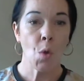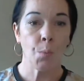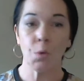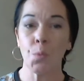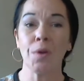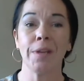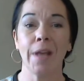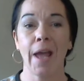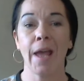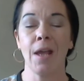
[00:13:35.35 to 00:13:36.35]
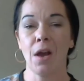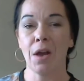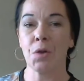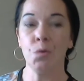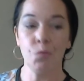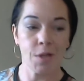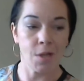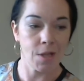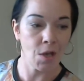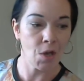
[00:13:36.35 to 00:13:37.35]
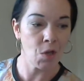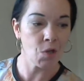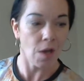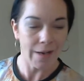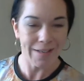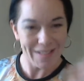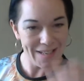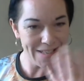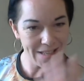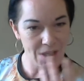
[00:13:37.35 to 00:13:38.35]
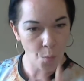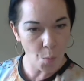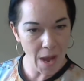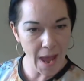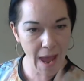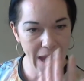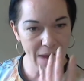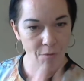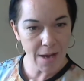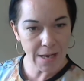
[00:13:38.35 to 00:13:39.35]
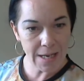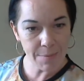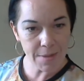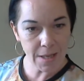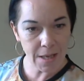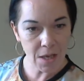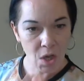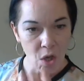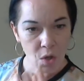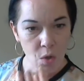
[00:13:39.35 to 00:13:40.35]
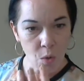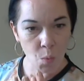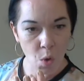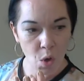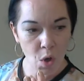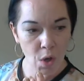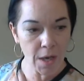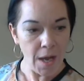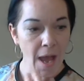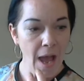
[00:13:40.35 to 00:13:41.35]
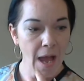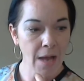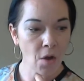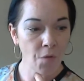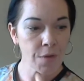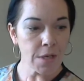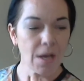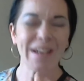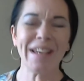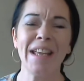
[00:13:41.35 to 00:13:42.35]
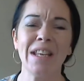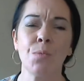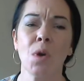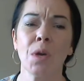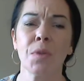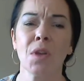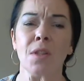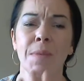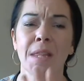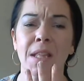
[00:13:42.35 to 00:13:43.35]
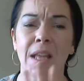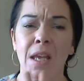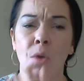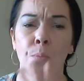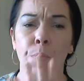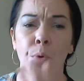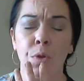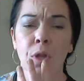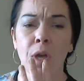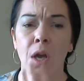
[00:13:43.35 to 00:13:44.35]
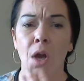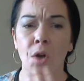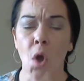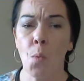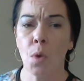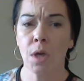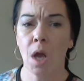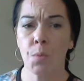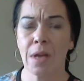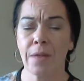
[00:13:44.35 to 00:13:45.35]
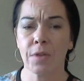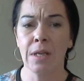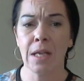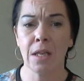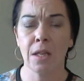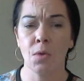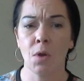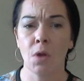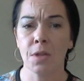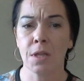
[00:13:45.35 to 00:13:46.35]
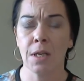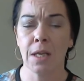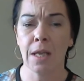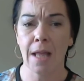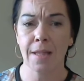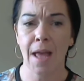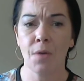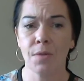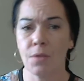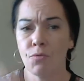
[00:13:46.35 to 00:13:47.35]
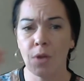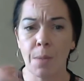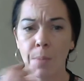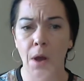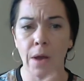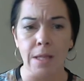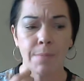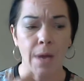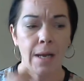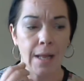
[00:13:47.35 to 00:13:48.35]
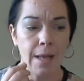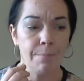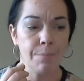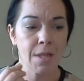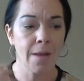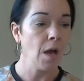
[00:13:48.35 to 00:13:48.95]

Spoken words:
But the one day I couldn't resist the urge. I needed to wear a red lipstick to work, and obviously I needed one that was going to be staying put and not one that I would have to need to constantly get out and reapply to my lips.